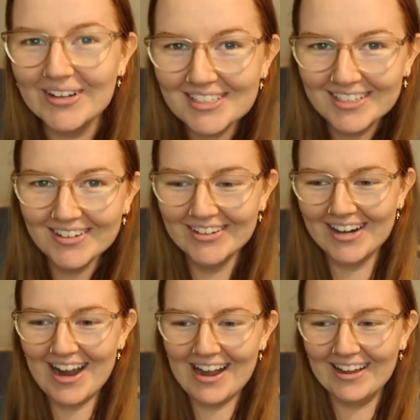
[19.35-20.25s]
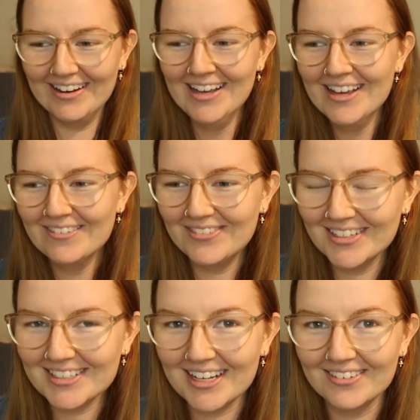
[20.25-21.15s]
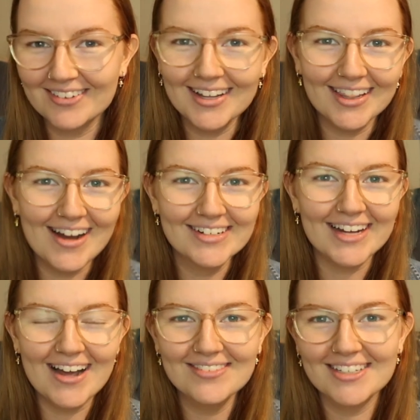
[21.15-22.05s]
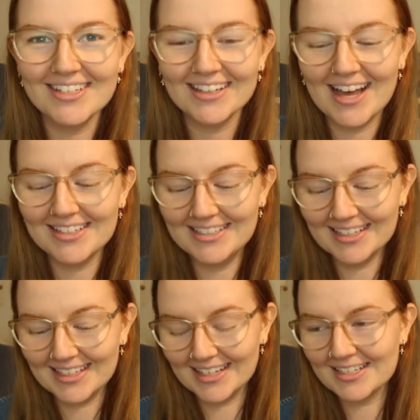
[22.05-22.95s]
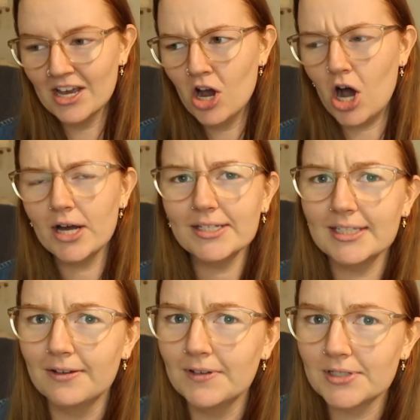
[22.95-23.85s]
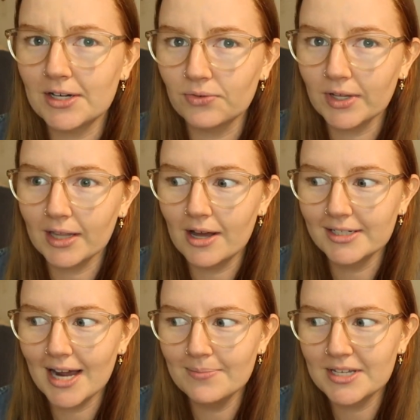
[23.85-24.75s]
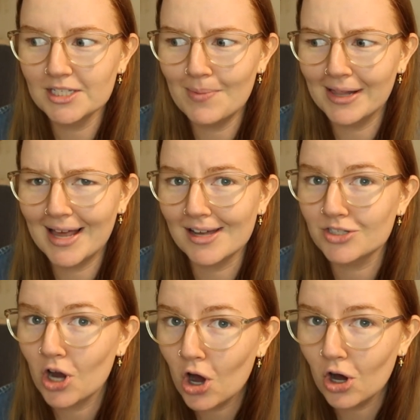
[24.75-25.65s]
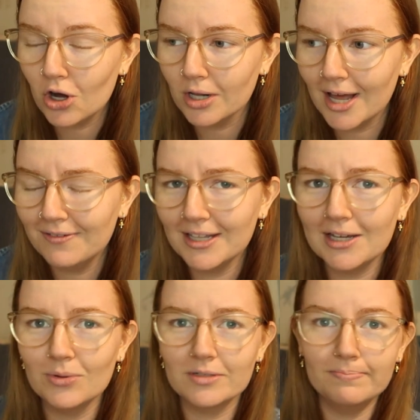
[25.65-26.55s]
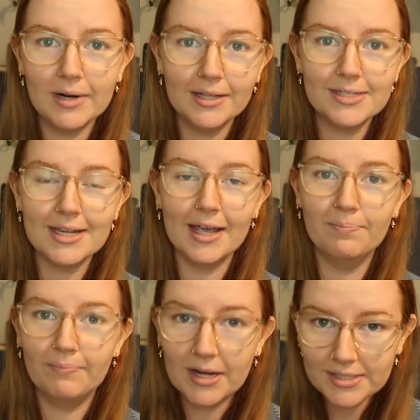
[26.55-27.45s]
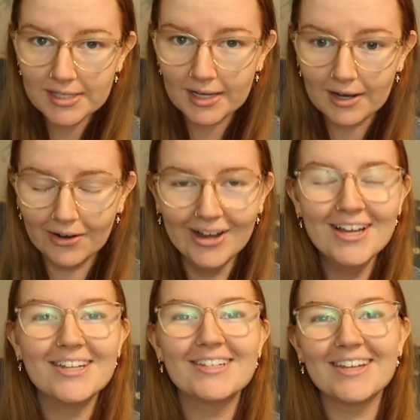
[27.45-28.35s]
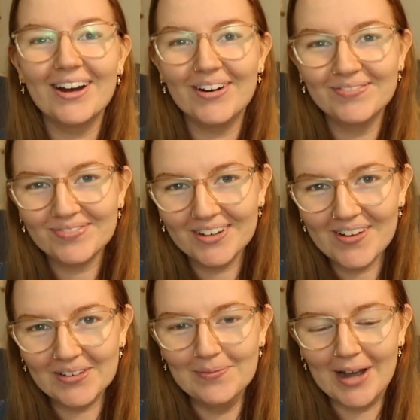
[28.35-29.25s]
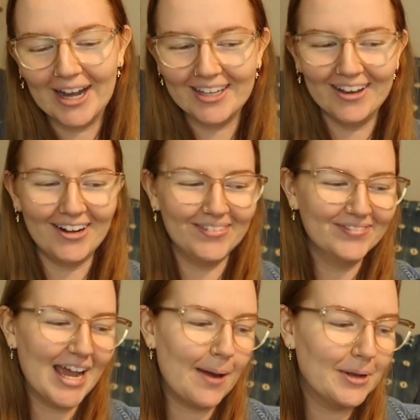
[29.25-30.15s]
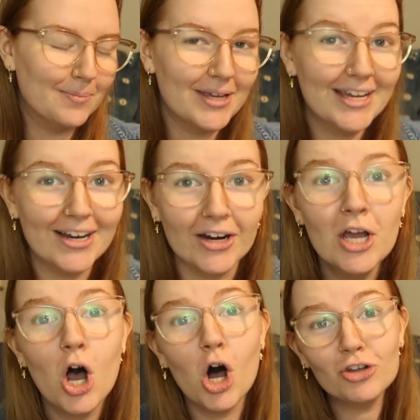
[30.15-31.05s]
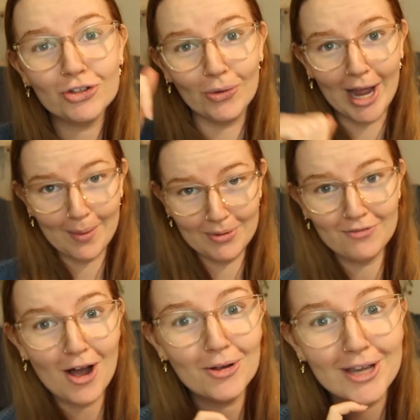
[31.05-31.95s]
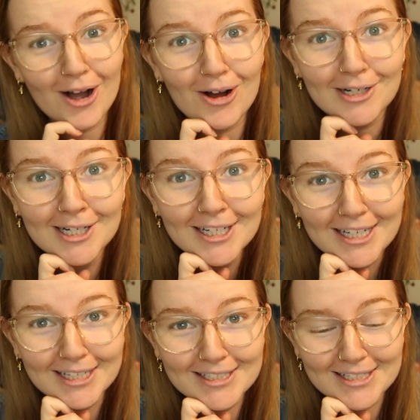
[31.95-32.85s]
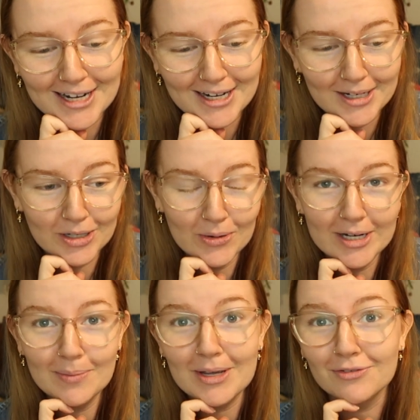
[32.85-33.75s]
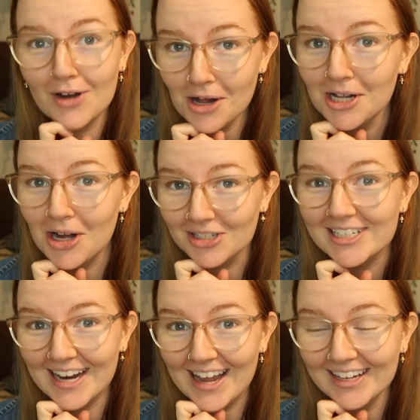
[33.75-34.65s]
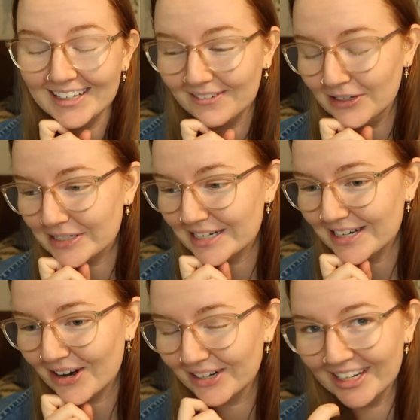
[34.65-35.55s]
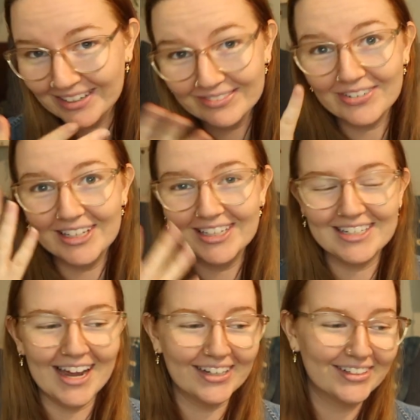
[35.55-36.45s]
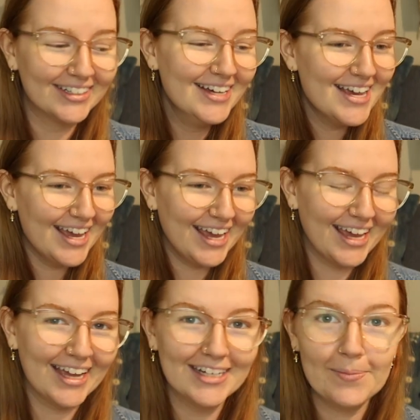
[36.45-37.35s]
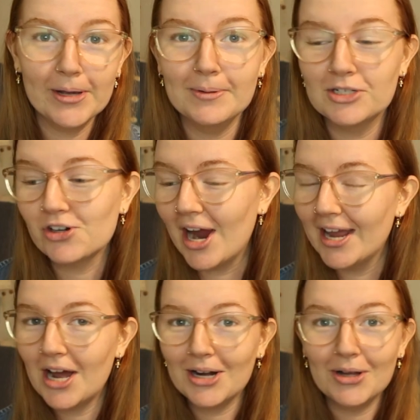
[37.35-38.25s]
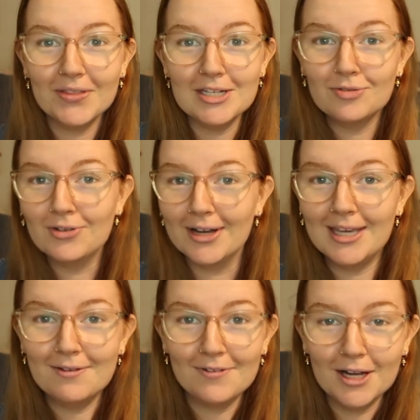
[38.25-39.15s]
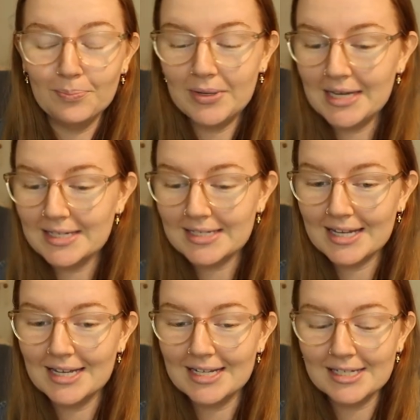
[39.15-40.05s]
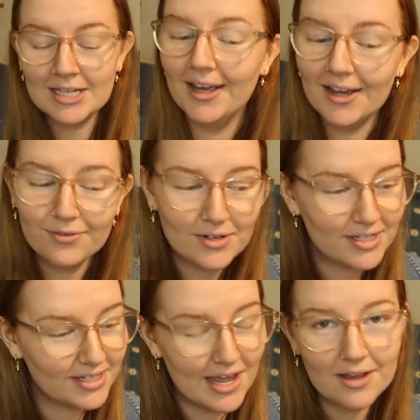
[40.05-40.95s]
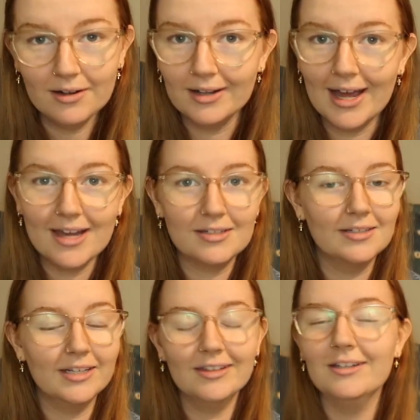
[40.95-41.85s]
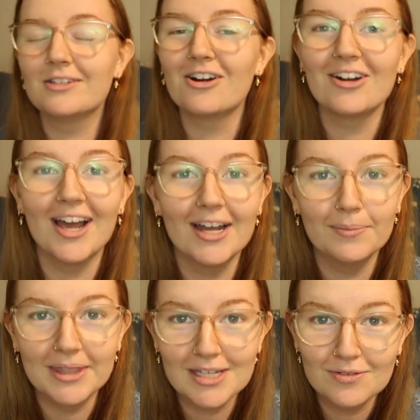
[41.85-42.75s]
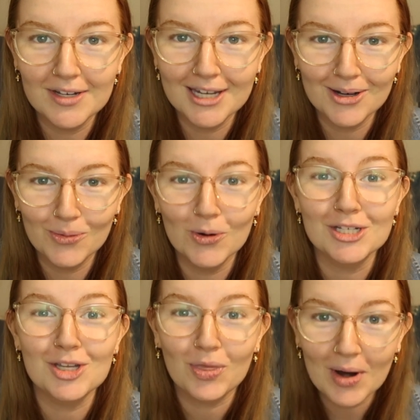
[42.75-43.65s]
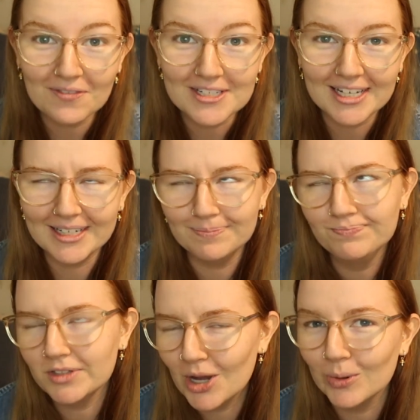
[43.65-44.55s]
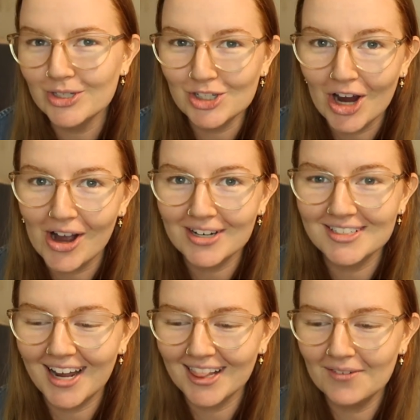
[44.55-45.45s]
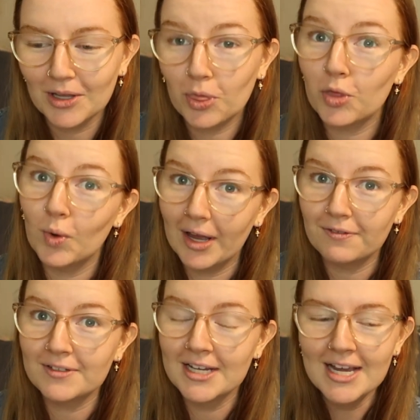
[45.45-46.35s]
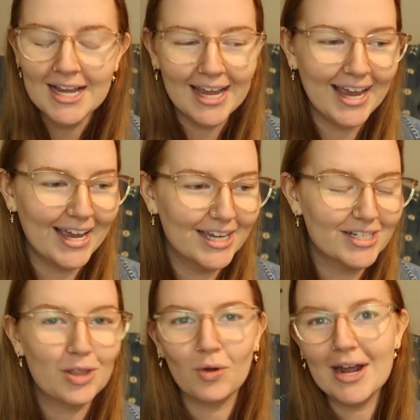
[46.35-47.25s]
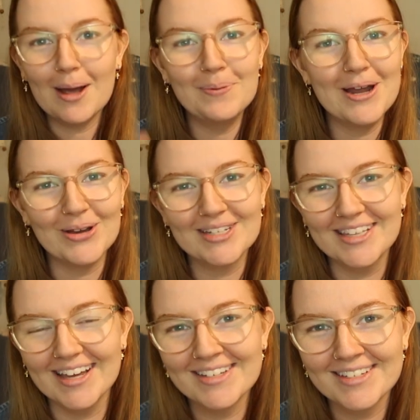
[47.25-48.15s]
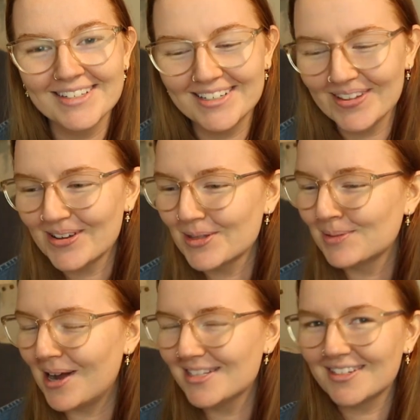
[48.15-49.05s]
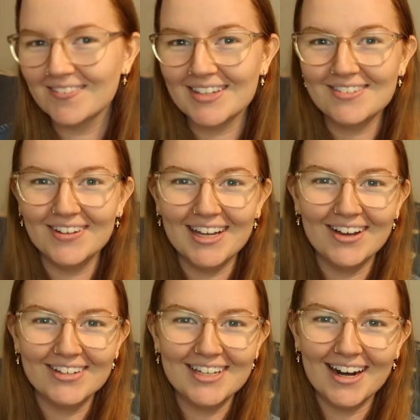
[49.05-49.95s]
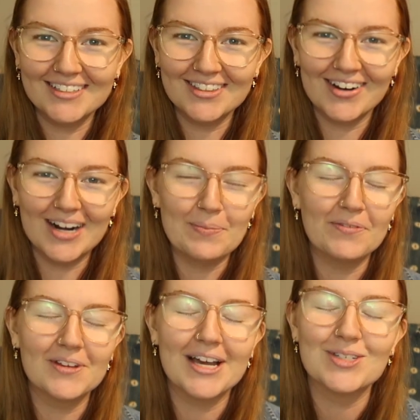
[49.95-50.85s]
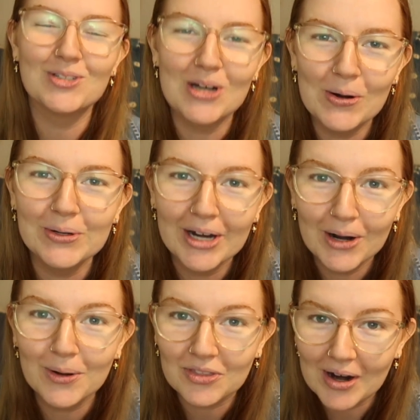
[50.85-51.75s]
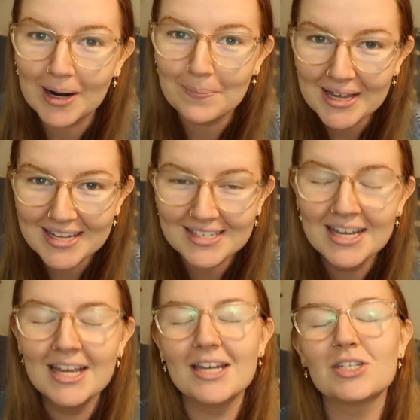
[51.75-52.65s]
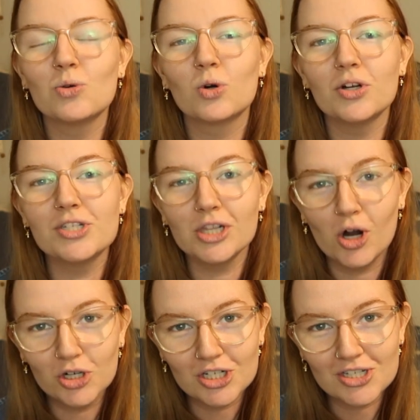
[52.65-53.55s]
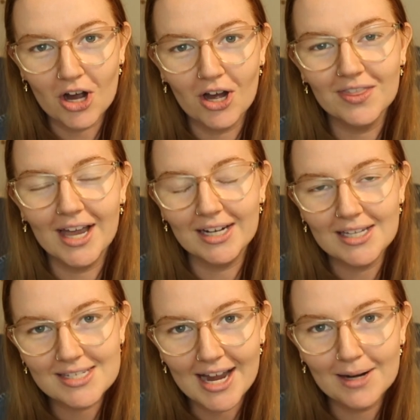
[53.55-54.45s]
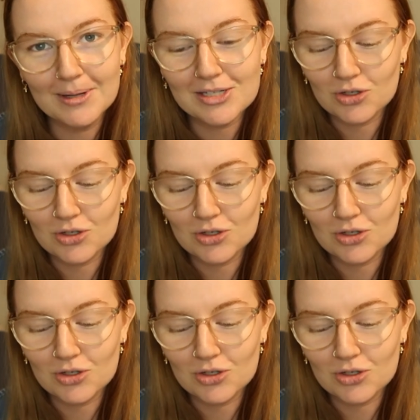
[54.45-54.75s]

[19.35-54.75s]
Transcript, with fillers: what's going on? Feels like a really long time since I last did this. Honestly, it feels like a really long time since my last haul. I feel like it was months and months ago. So Welcome back, y'all. Happy to be here. Also, happy fall, y'all. It's uh, going to be a fall haul today, if you didn't already read the title. And I'm gonna be trying on all these funky fun pieces. Every single last diddly darn item in this video was thrifted. No one's shocked. I love a good thrift. And thredUP knows this, so they're the sponsor of this video. Shout out to thredUP. If you guys don't know what thredUP is, is the world's largest online consignment